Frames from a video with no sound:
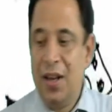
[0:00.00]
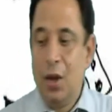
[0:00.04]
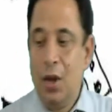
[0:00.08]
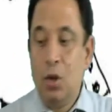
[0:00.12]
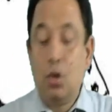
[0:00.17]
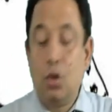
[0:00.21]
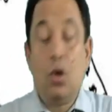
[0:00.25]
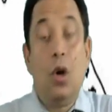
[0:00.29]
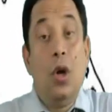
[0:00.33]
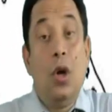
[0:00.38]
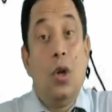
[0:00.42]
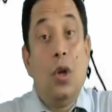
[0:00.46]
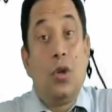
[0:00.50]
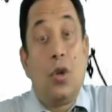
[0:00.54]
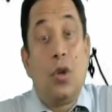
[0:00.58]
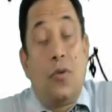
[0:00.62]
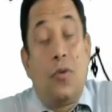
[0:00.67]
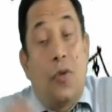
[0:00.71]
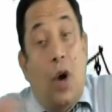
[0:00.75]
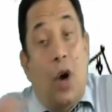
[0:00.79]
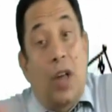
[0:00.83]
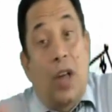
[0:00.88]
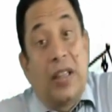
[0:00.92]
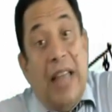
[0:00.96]
So
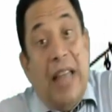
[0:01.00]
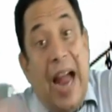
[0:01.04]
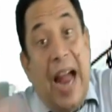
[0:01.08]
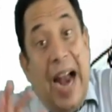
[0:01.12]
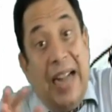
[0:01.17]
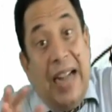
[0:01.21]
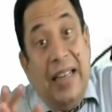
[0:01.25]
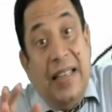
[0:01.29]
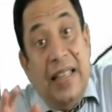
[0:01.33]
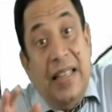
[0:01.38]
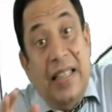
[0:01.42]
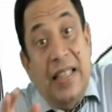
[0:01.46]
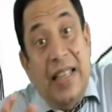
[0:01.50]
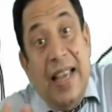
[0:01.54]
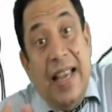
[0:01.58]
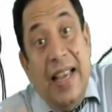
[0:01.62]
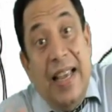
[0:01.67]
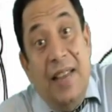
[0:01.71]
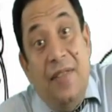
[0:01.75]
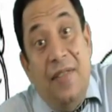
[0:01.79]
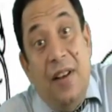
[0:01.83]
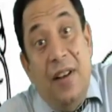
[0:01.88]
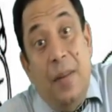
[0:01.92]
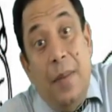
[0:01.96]
for that risk,
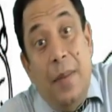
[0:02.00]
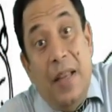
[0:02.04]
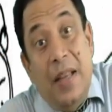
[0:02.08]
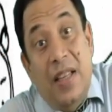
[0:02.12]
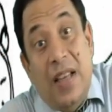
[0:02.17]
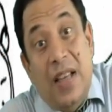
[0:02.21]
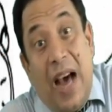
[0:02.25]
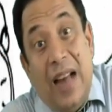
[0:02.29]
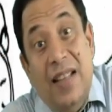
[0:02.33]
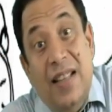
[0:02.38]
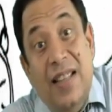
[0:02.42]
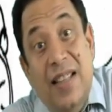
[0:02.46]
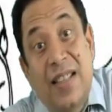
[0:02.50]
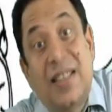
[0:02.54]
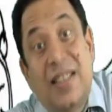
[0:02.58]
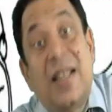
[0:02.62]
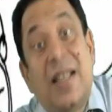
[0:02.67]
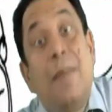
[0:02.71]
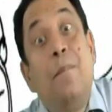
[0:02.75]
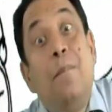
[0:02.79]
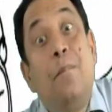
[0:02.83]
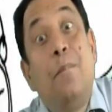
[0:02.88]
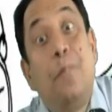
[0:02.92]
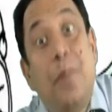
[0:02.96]
he will be charging
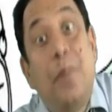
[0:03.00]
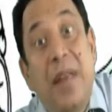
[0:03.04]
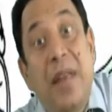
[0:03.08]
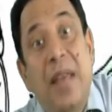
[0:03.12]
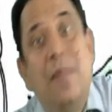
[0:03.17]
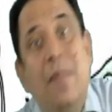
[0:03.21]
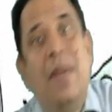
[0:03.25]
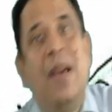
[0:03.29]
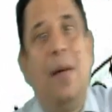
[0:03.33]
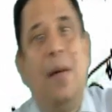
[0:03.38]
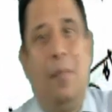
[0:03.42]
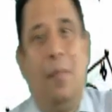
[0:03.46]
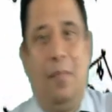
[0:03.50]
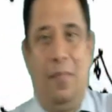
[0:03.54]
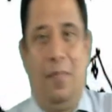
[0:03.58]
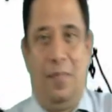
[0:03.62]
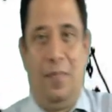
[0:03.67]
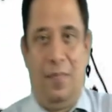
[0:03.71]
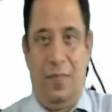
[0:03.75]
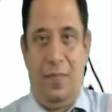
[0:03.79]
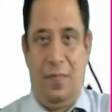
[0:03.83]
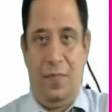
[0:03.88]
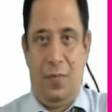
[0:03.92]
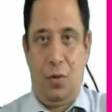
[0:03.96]
some premium.
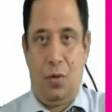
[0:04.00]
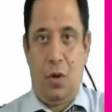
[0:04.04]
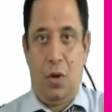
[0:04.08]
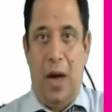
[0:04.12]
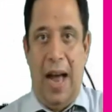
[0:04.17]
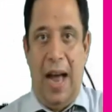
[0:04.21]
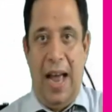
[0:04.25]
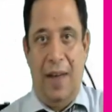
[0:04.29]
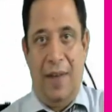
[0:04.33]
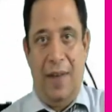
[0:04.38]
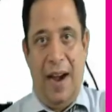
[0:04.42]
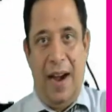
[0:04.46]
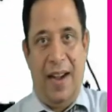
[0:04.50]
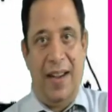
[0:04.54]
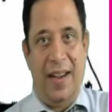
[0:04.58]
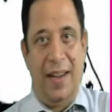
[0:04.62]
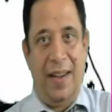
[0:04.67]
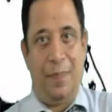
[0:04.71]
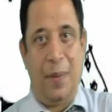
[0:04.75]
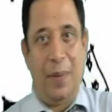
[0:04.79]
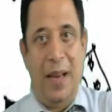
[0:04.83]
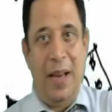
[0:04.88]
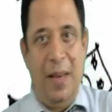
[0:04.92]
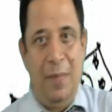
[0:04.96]
So I have
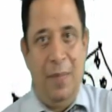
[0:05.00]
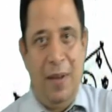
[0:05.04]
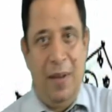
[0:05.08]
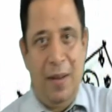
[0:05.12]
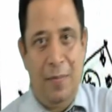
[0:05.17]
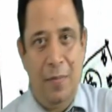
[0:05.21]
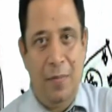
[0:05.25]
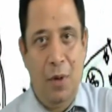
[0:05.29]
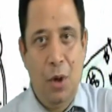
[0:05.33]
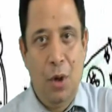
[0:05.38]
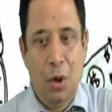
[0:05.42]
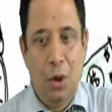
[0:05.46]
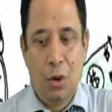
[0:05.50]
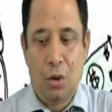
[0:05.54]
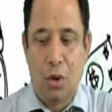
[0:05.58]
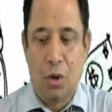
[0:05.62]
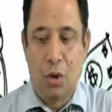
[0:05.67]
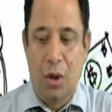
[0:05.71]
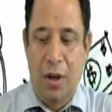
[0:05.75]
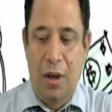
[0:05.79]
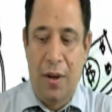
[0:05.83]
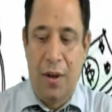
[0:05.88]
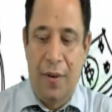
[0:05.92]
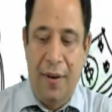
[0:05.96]
added premium. So
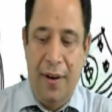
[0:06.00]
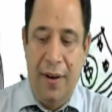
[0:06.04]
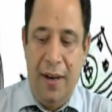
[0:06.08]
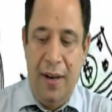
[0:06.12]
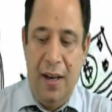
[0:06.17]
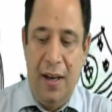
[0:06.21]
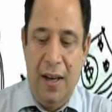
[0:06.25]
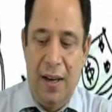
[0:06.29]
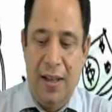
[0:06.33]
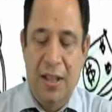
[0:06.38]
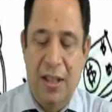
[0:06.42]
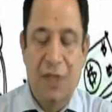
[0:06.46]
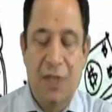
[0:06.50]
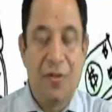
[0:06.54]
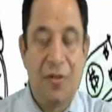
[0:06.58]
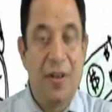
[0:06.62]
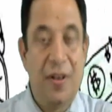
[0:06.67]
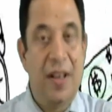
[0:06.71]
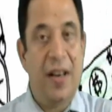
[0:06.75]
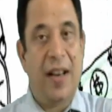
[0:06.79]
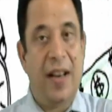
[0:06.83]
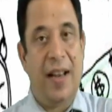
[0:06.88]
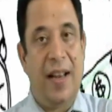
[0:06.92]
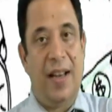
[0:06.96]
real
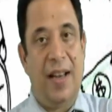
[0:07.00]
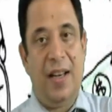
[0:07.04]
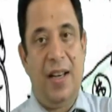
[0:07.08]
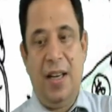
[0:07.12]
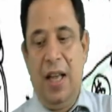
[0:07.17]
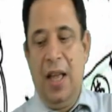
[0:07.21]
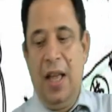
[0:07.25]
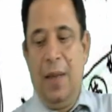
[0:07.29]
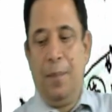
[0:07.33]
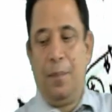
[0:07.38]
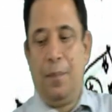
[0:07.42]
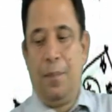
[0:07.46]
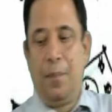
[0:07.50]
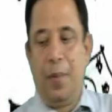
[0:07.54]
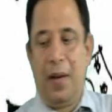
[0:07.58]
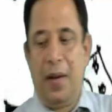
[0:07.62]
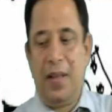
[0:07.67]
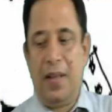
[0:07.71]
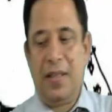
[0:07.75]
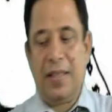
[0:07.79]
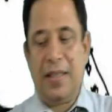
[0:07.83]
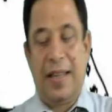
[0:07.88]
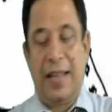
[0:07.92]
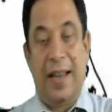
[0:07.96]
risk-free rate
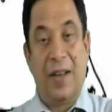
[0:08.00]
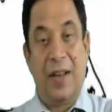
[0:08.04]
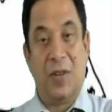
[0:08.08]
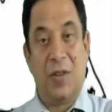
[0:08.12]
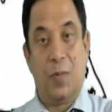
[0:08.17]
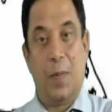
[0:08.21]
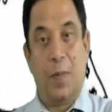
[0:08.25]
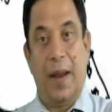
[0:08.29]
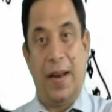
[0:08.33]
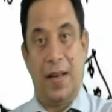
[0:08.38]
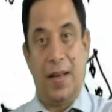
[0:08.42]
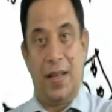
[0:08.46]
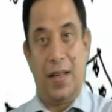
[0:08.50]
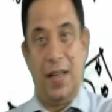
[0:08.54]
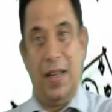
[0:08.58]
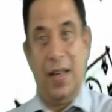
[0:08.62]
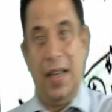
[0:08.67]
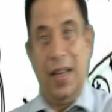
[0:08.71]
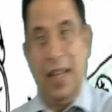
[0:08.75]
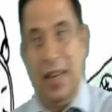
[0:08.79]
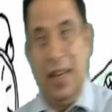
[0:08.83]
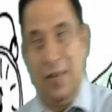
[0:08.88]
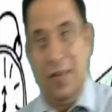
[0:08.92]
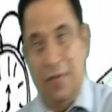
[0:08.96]
plus expected
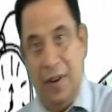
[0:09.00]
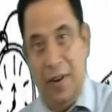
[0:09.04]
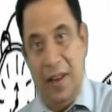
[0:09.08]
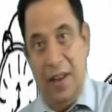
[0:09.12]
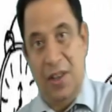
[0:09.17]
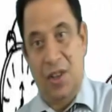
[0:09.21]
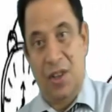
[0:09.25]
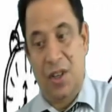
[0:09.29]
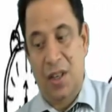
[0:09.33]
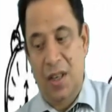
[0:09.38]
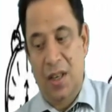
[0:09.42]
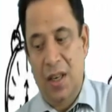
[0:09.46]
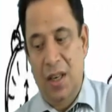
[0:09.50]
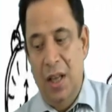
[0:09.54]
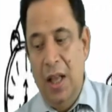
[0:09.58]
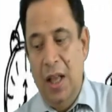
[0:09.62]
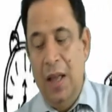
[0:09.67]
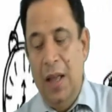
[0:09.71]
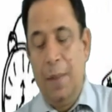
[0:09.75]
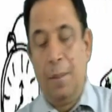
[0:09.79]
inflation